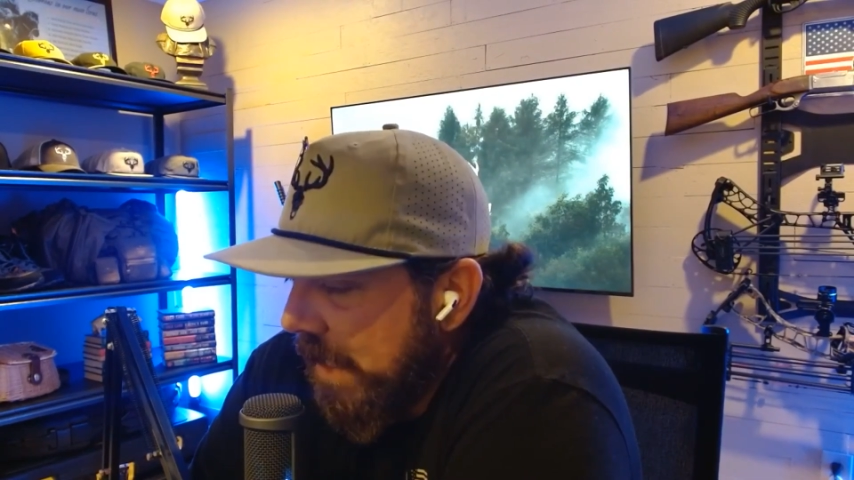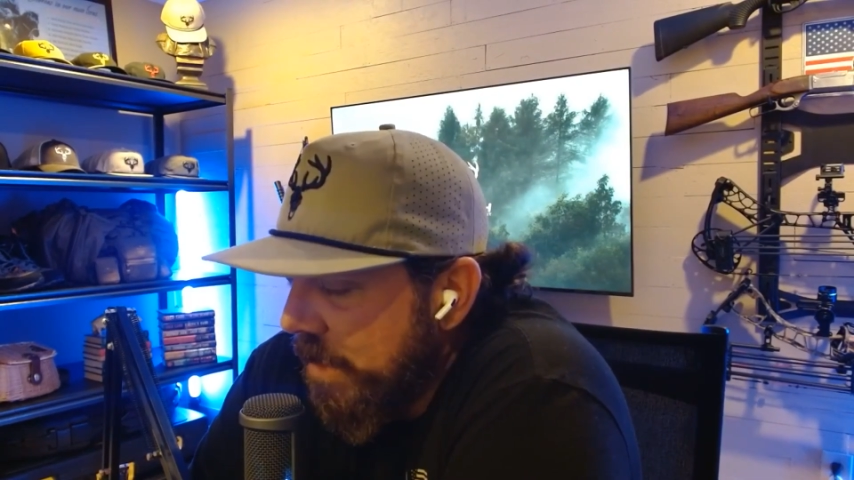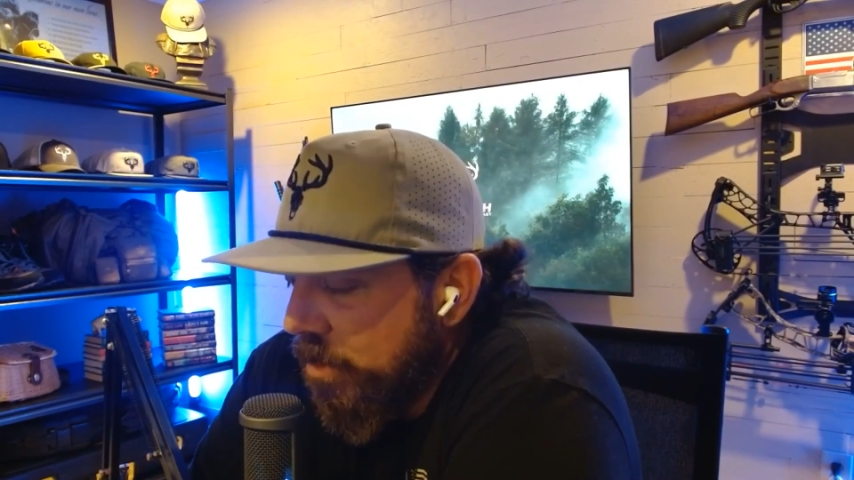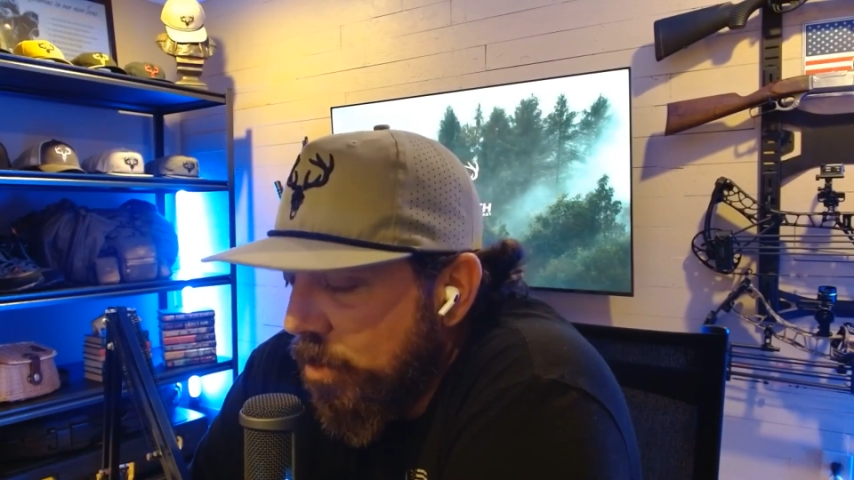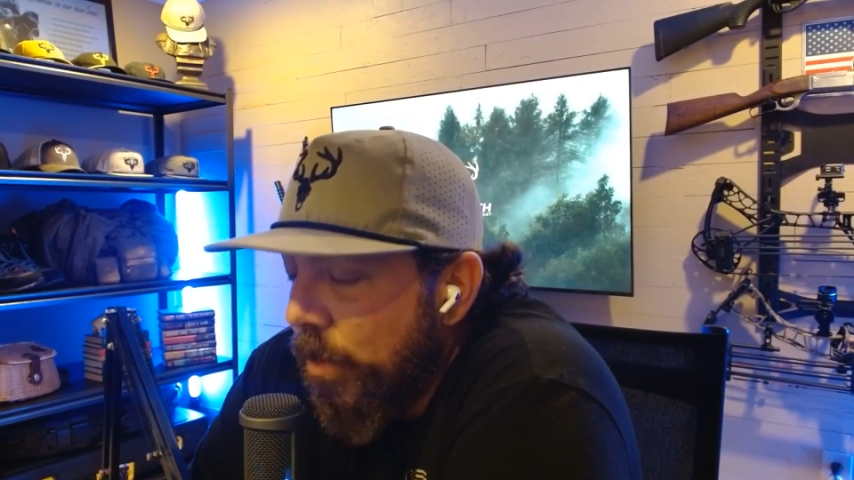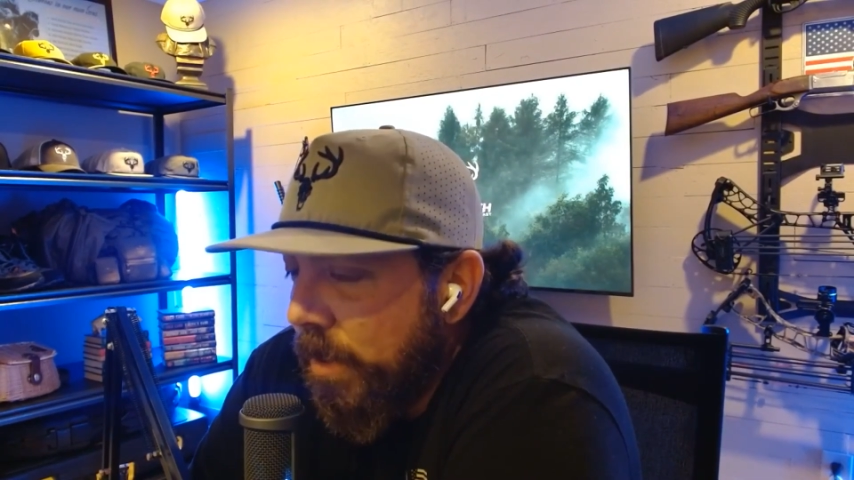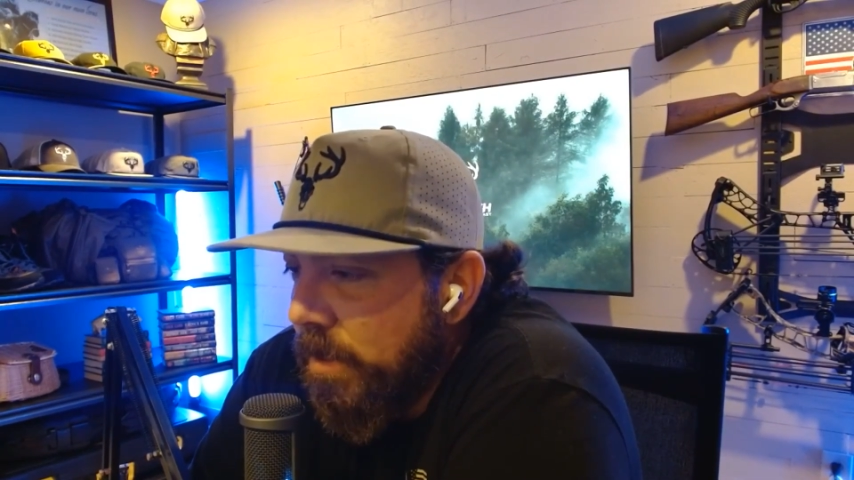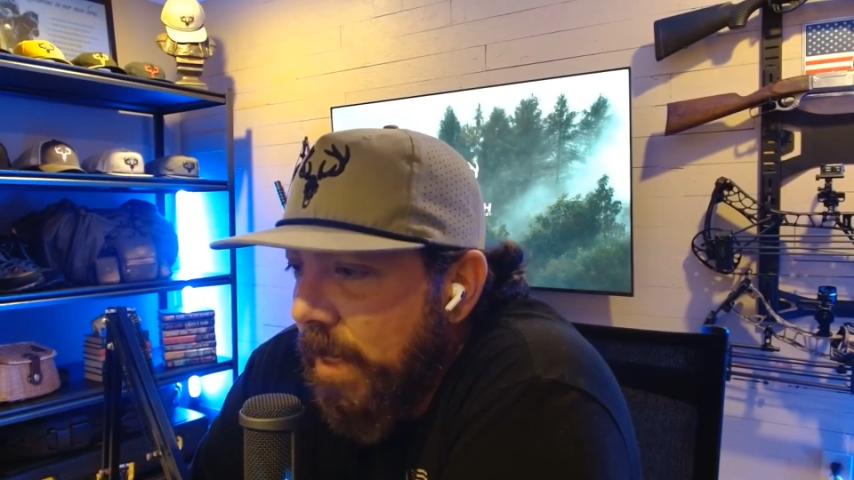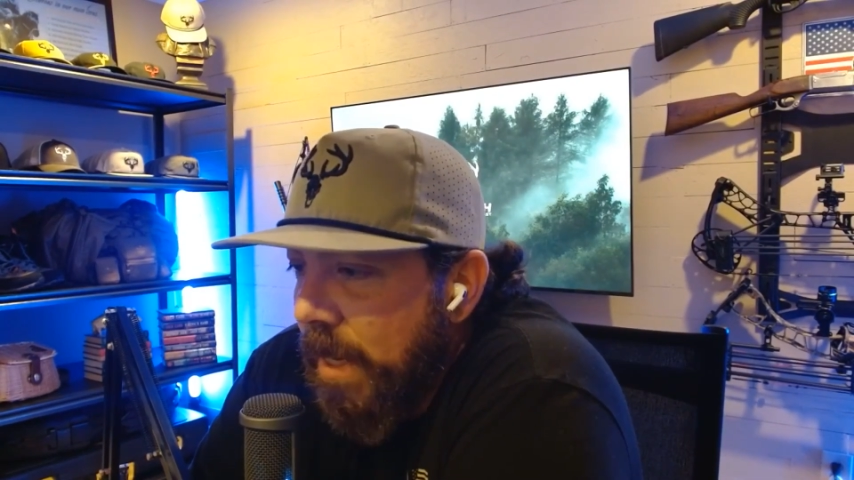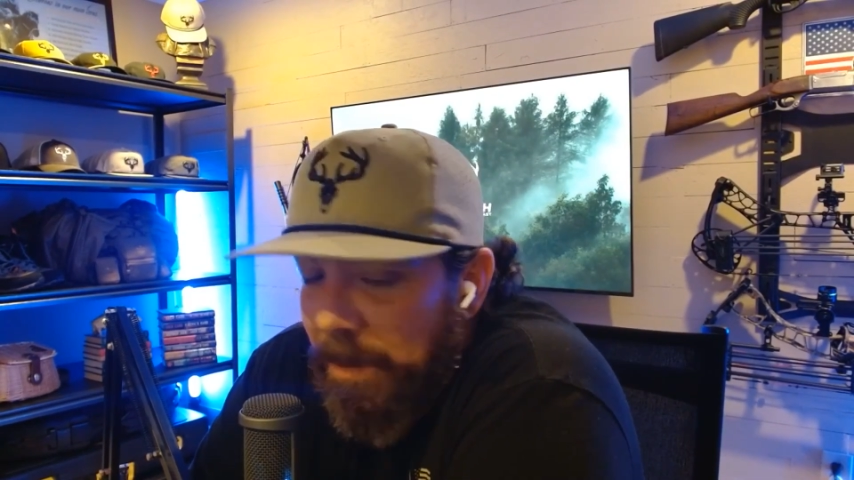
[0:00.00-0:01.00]
it's going
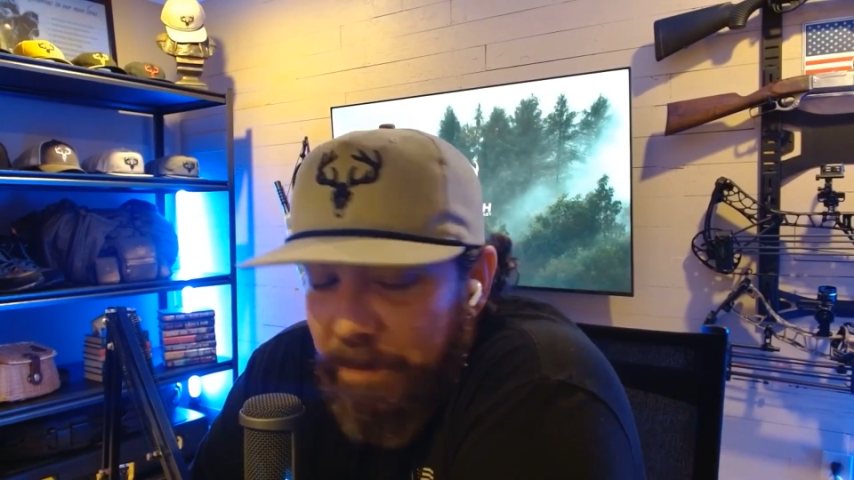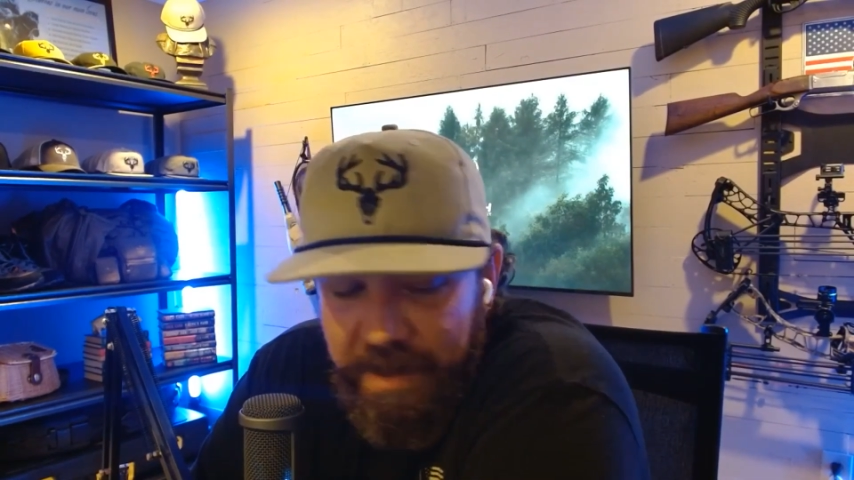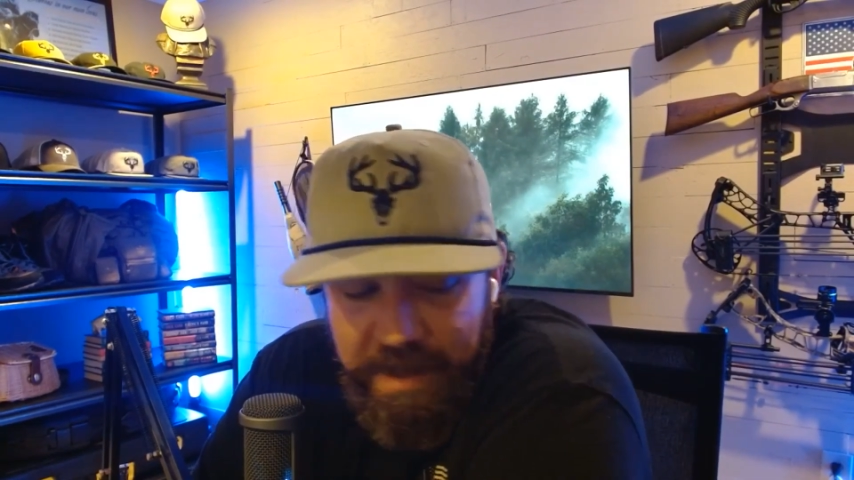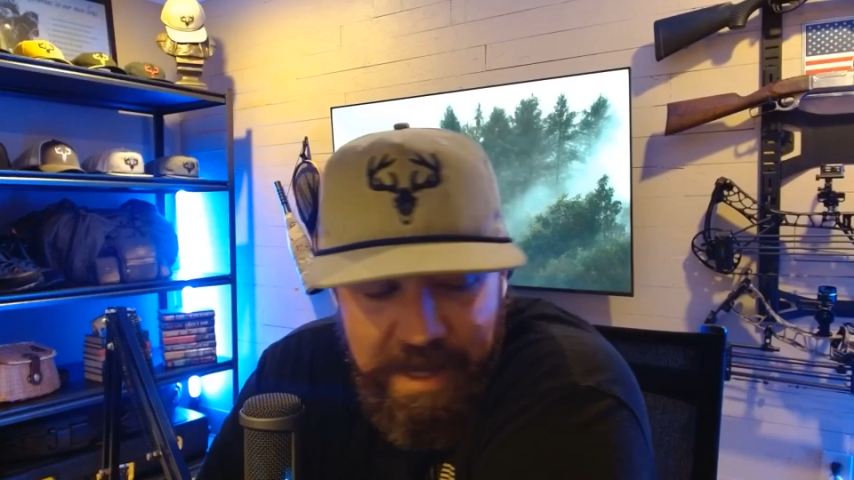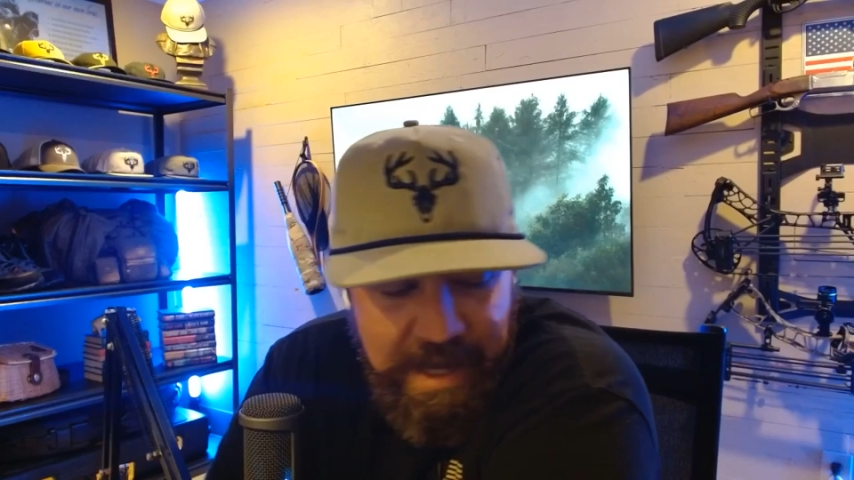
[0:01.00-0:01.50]
to happen.